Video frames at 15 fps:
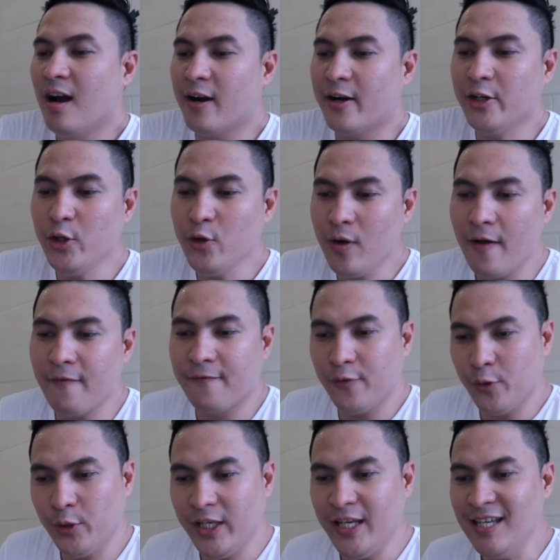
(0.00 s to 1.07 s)
Are you a
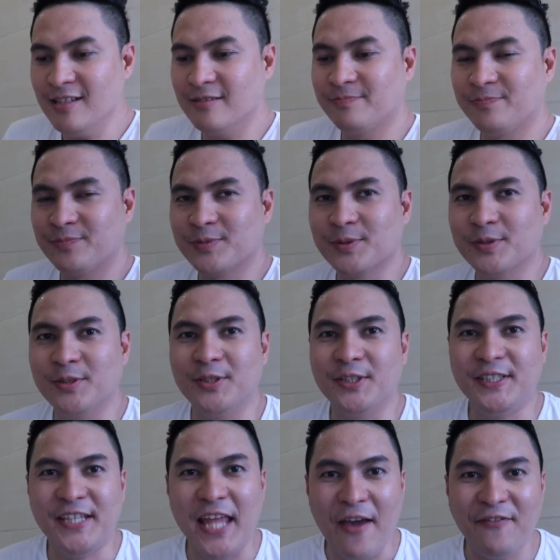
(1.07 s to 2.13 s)
foodie?
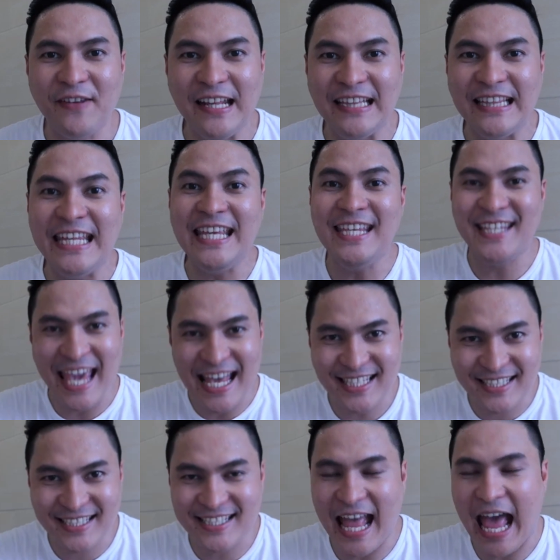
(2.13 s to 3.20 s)
Definitely
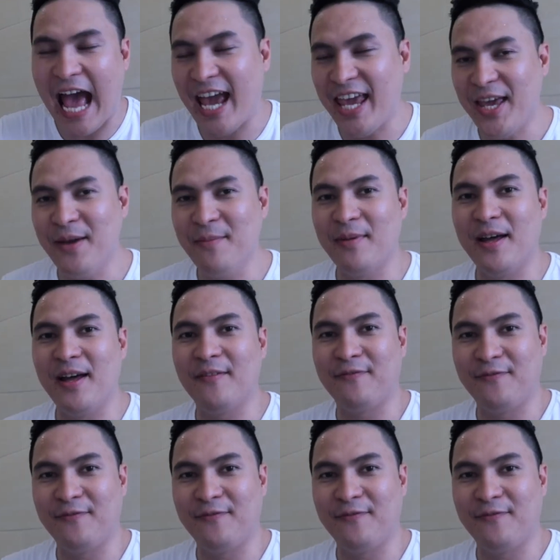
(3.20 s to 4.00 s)
yes, I am a